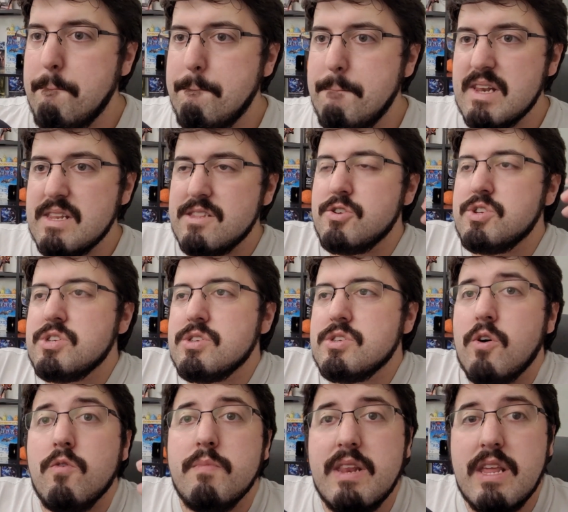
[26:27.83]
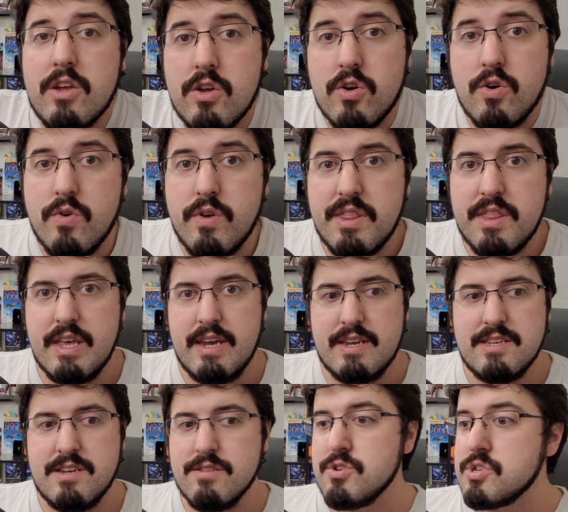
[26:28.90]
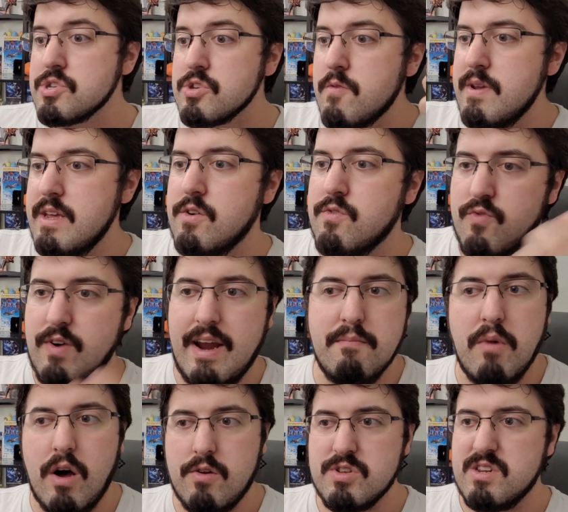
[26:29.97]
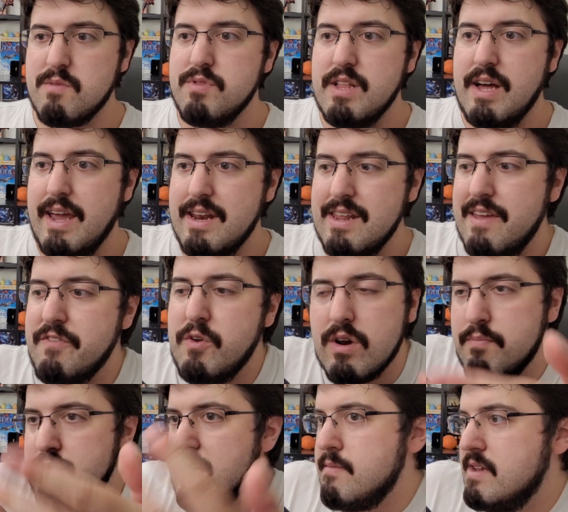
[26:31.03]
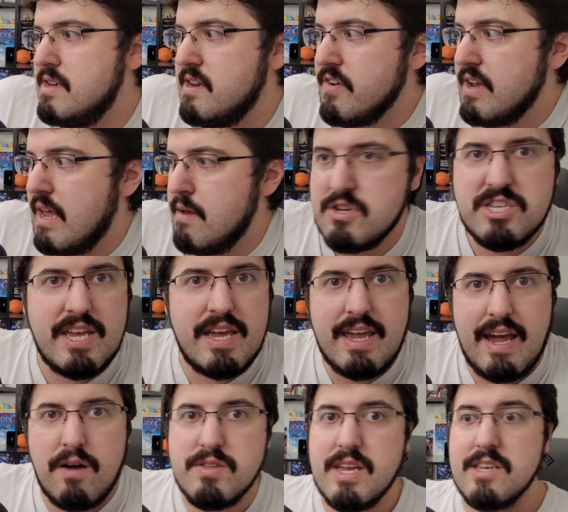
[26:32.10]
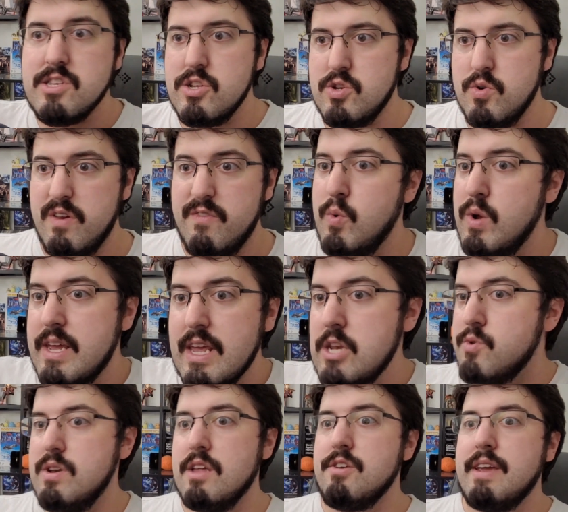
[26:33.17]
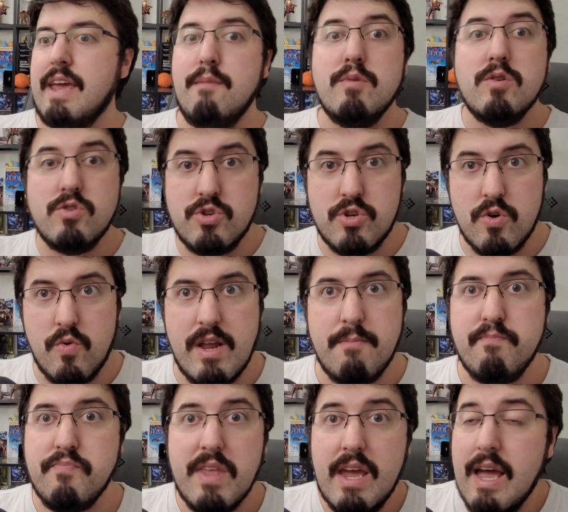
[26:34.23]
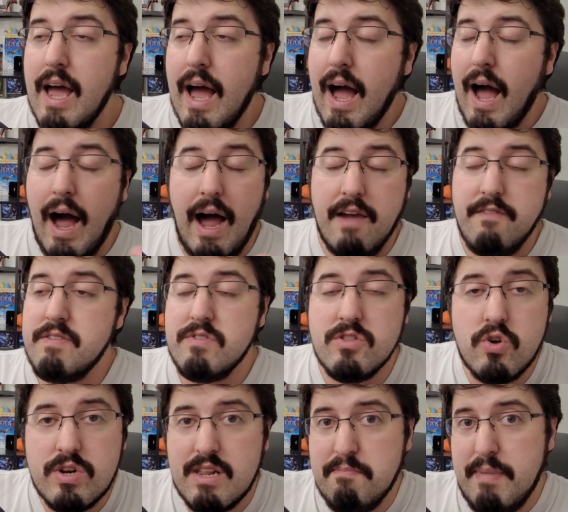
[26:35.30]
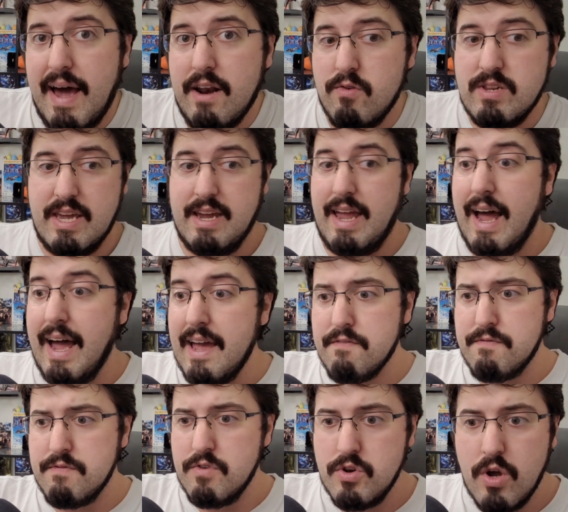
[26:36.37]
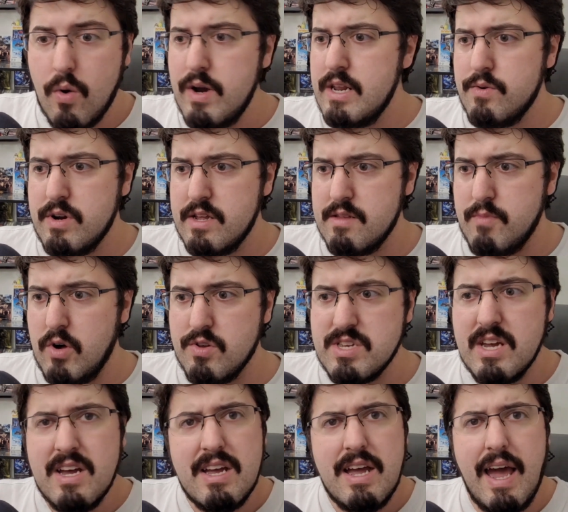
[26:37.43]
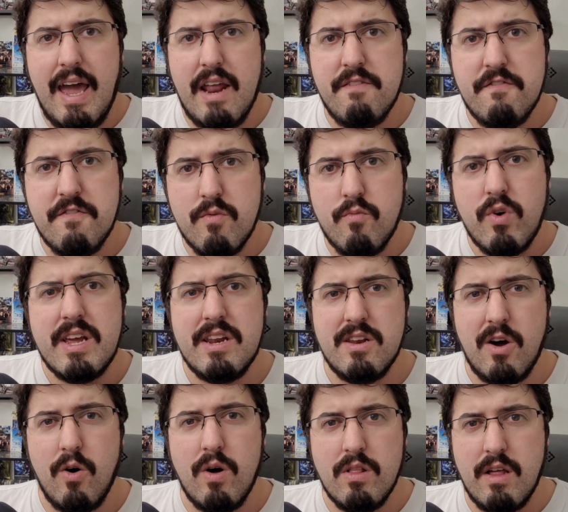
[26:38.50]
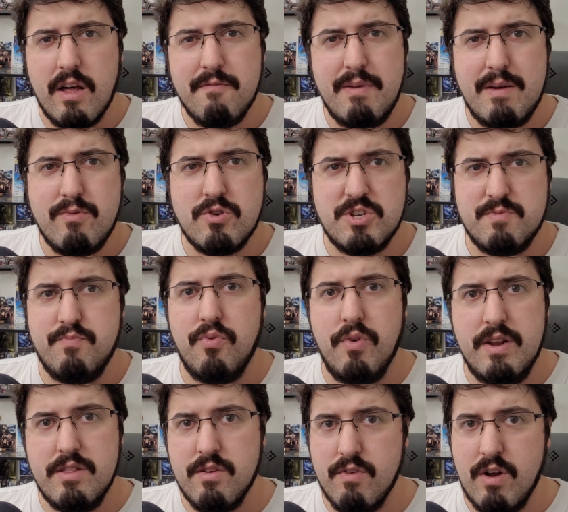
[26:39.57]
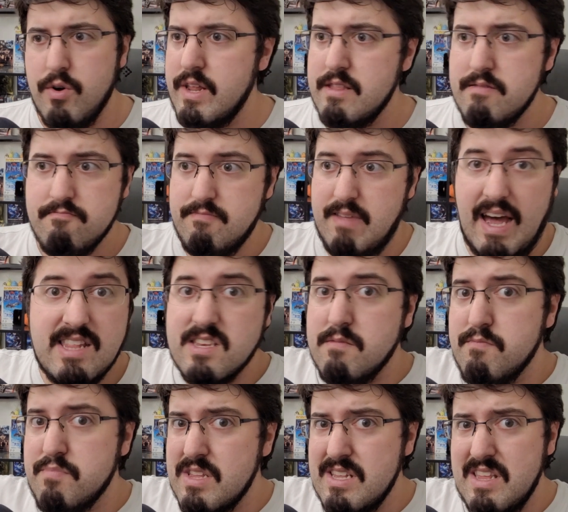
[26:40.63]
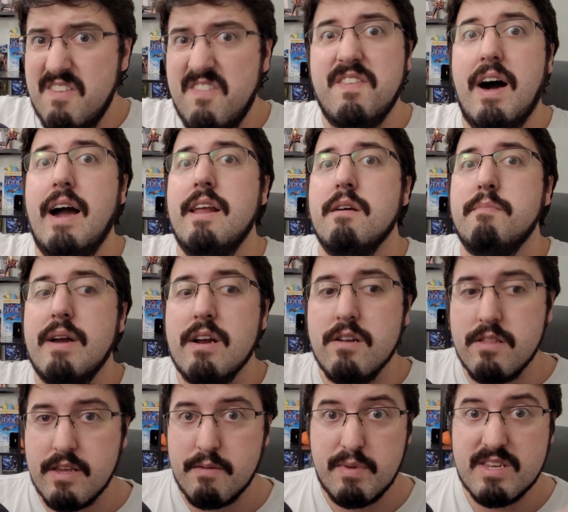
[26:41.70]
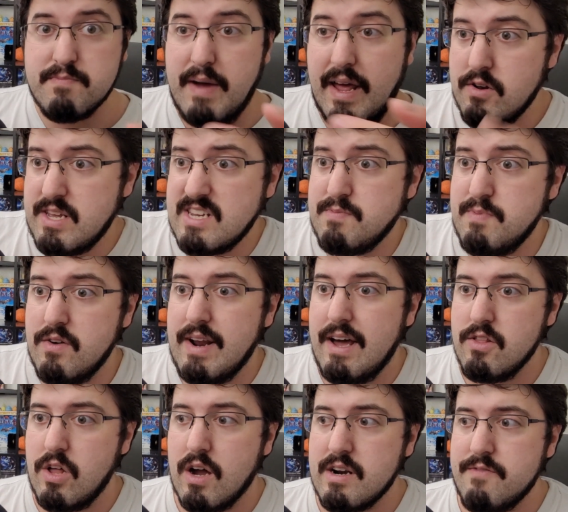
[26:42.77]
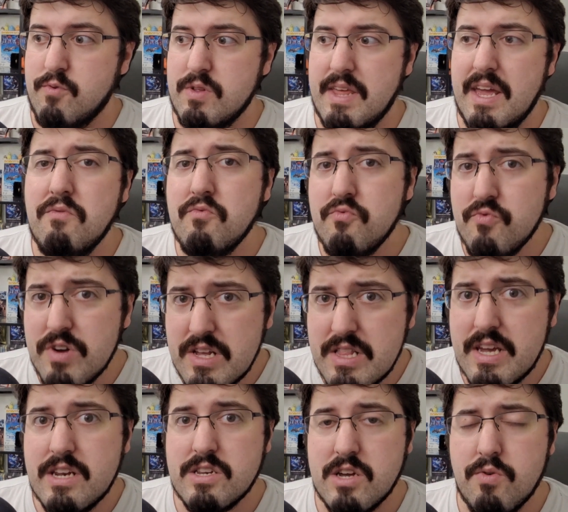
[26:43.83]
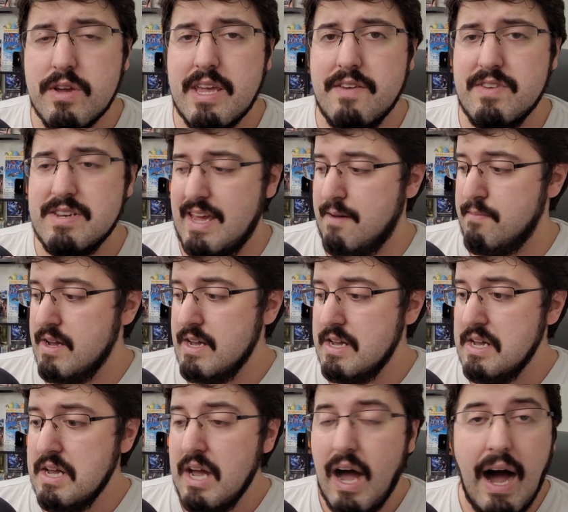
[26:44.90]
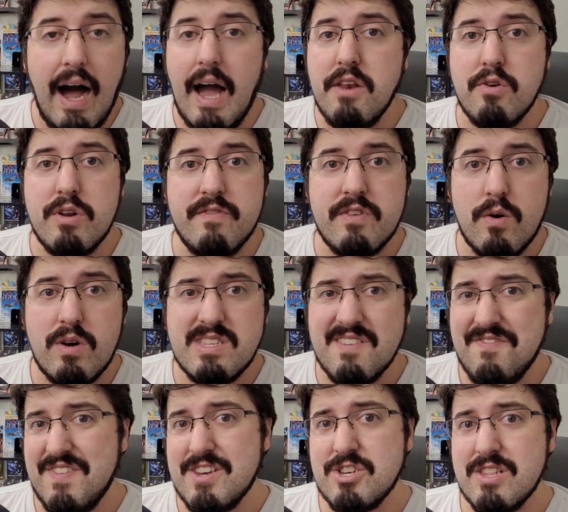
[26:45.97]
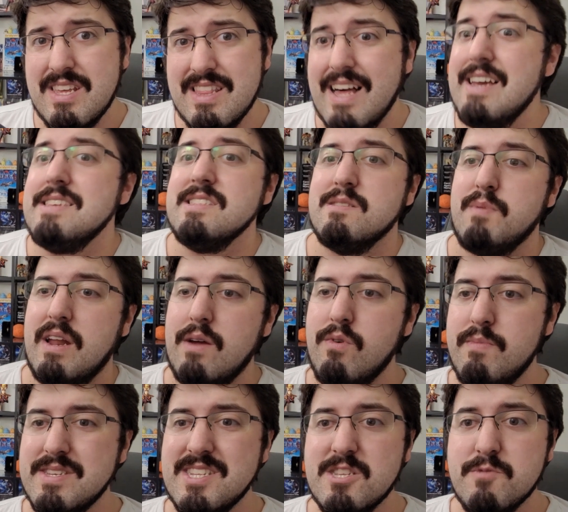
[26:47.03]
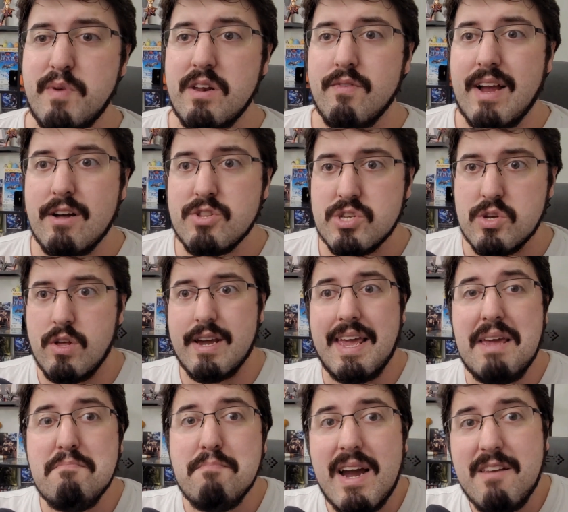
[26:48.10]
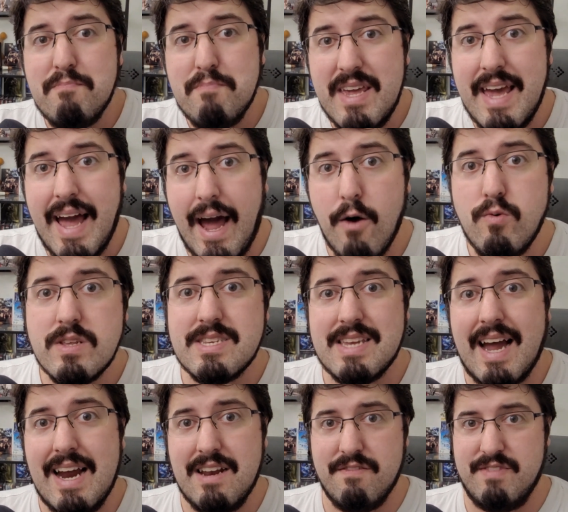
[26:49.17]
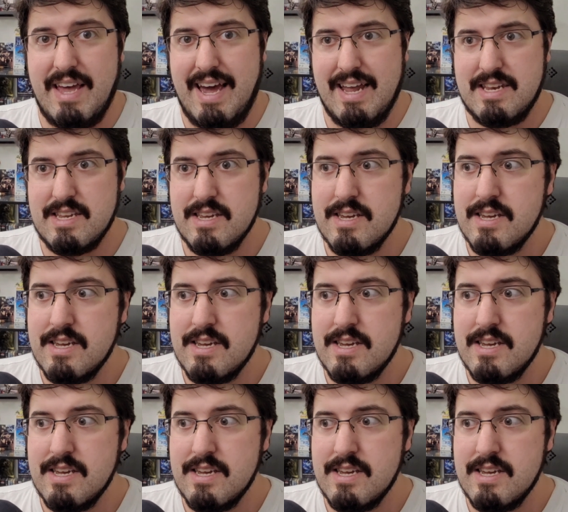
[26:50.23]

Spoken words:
But there's so many good things. You know, there's so many great models to play. And if you want to play them in a different game and just say it counts as, do it. If you want to get into another game, do it. I've even looked at Battletech. I have no idea where to get the models. And from what I know, a lot of people just print their own. And that's completely fine, apparently, because Battletech's been around long enough where they really don't give a damn. I don't even know it's officially licensed by anyone because it's been around so long, it might be outside of that.